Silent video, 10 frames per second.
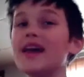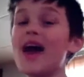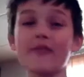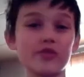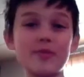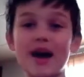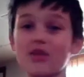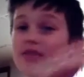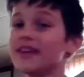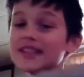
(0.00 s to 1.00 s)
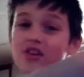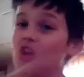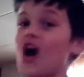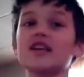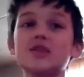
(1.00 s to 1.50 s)
in every battle. These
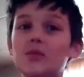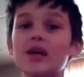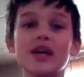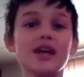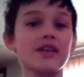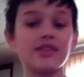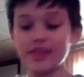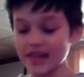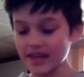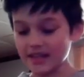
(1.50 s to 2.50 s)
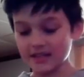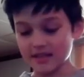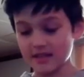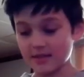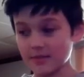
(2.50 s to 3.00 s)
are awesome.
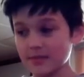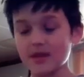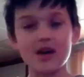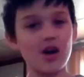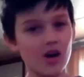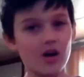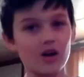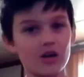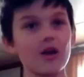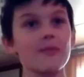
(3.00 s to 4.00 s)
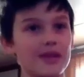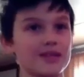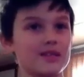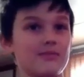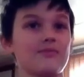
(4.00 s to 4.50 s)
These are
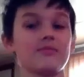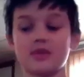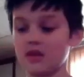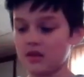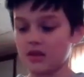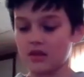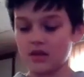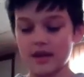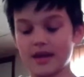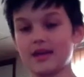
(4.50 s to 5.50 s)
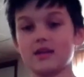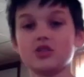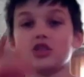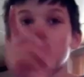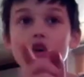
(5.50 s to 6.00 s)
amazing. And
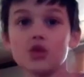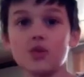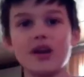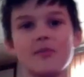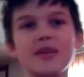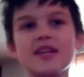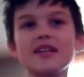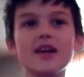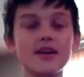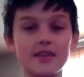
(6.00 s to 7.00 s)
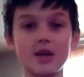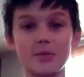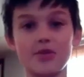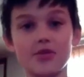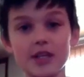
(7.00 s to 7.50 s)
to show you what I mean, in the
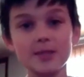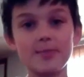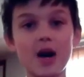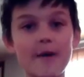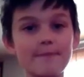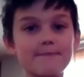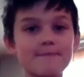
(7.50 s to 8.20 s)
number three spot,